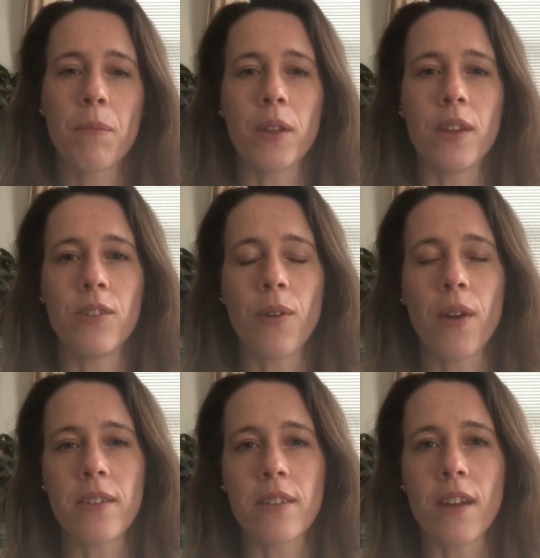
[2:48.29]
Please don't
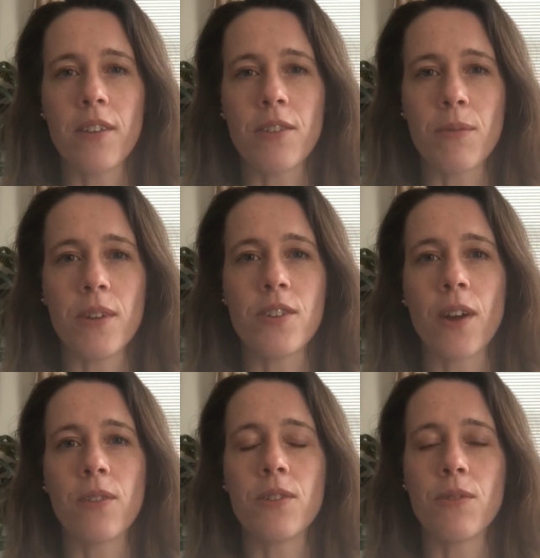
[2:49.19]
hesitate to reach
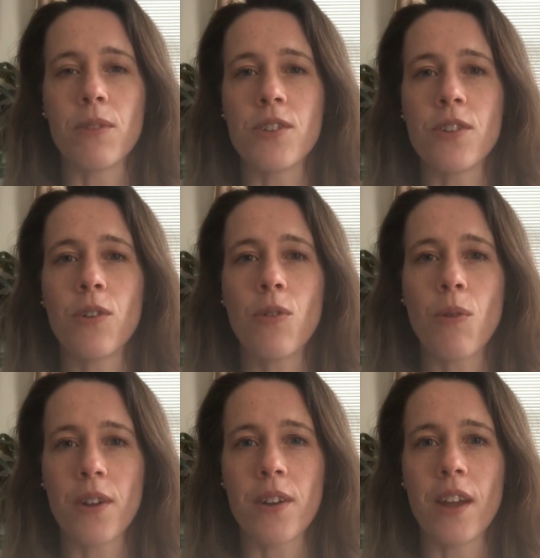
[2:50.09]
out to regional
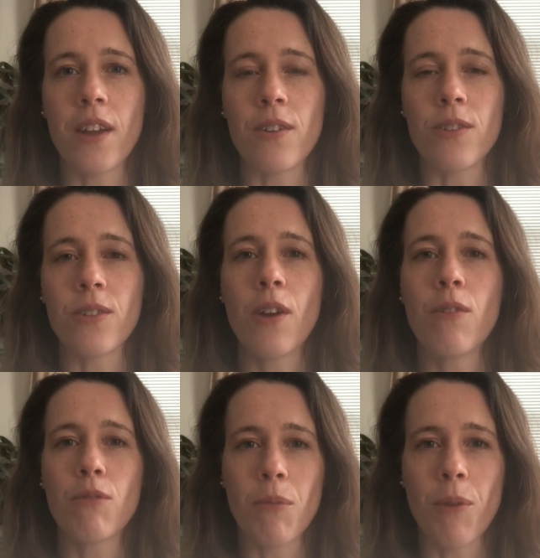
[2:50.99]
coordinators
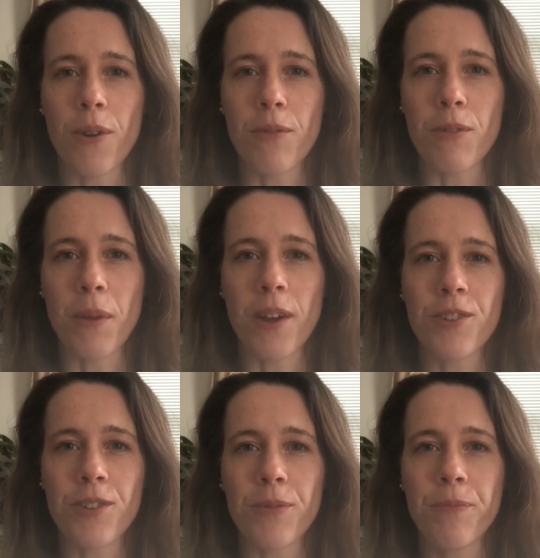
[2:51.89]
for more
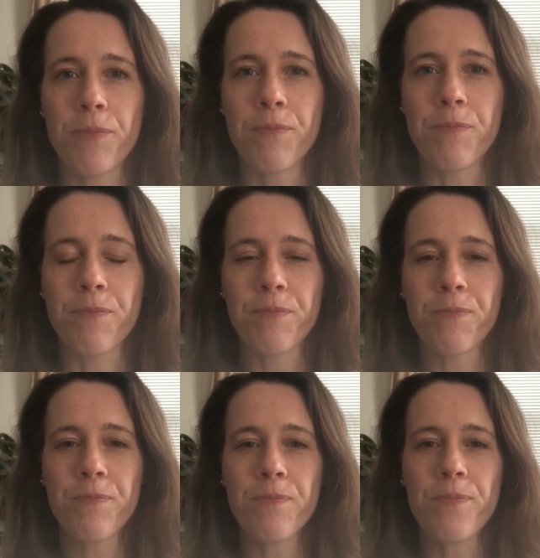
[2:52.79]
information.
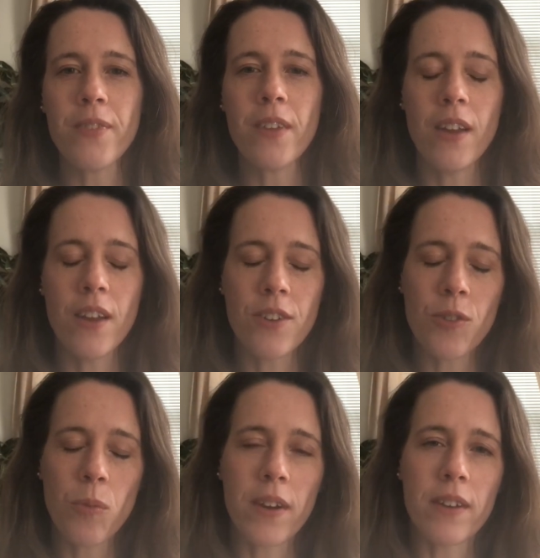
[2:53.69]

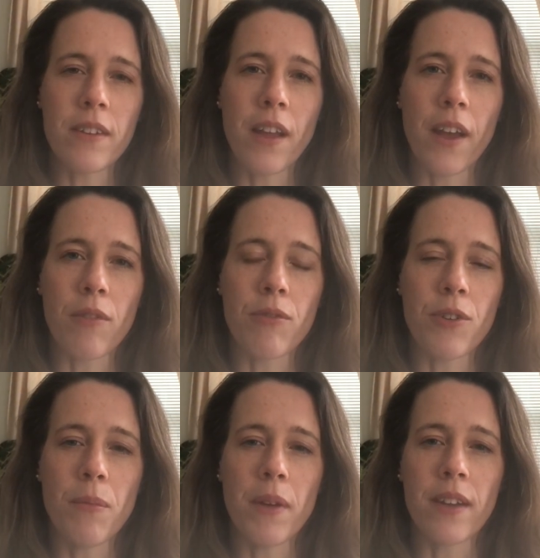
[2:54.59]
Just wanted to take a
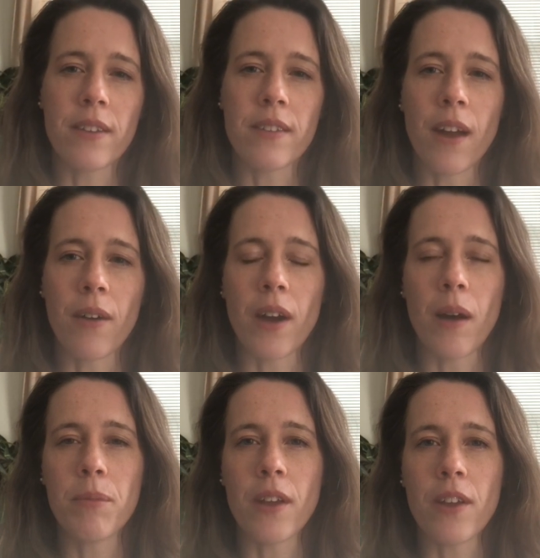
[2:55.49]
few minutes now to
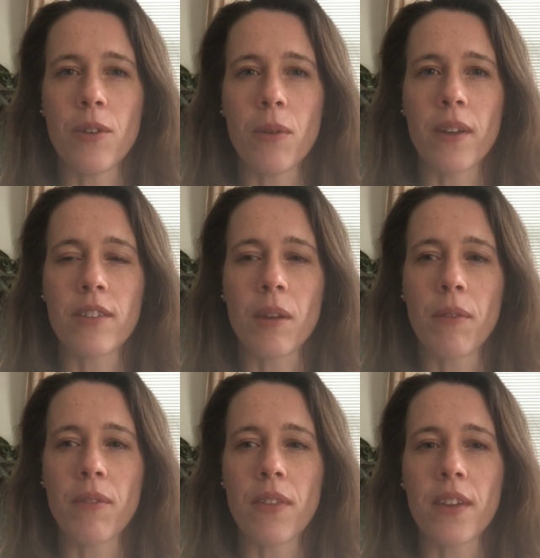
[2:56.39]
update you on some
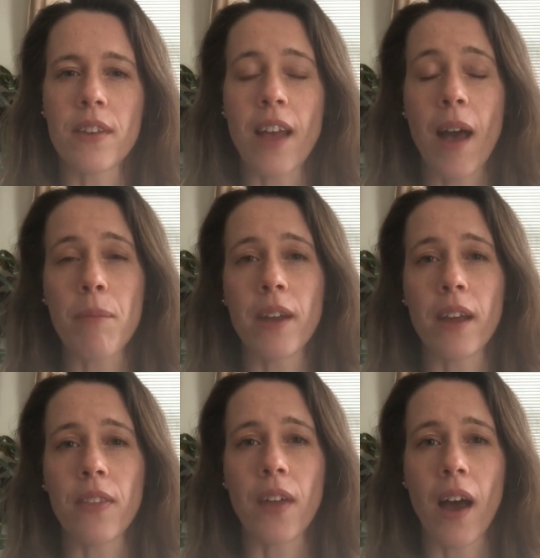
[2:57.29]
of the things happening
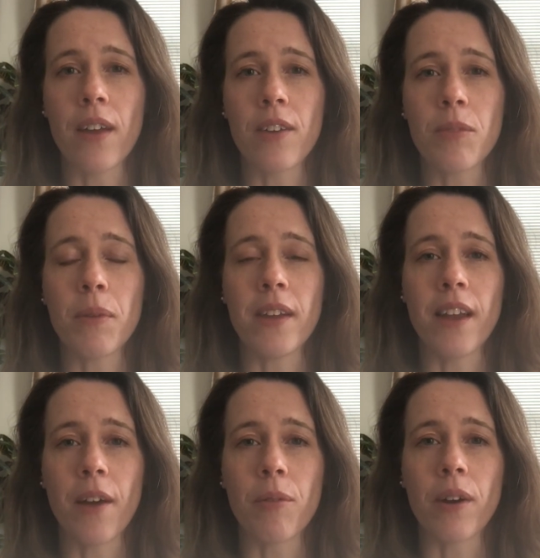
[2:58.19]
at the ISP
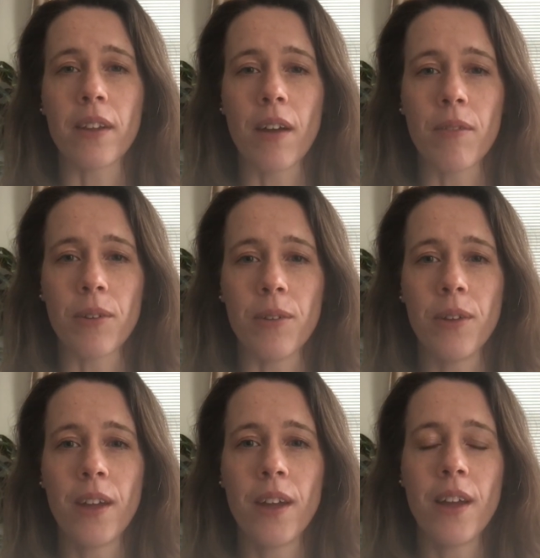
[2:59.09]
network level.
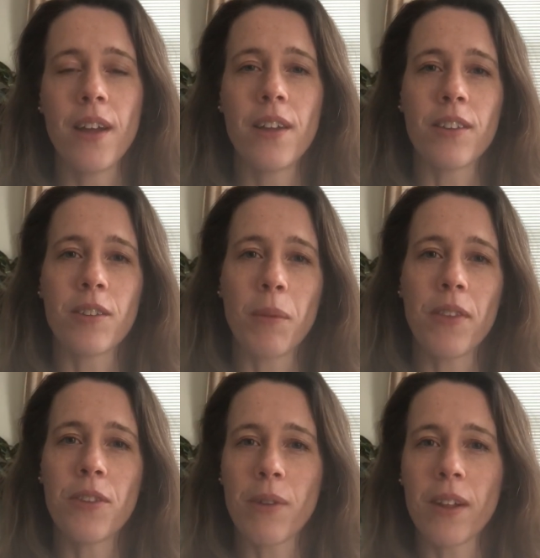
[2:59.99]

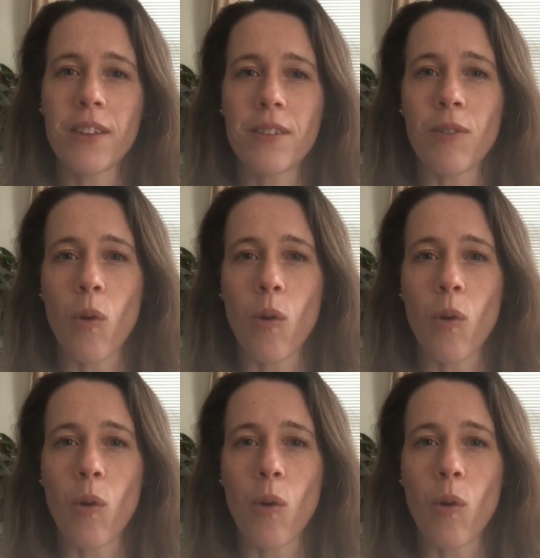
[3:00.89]
Despite the relative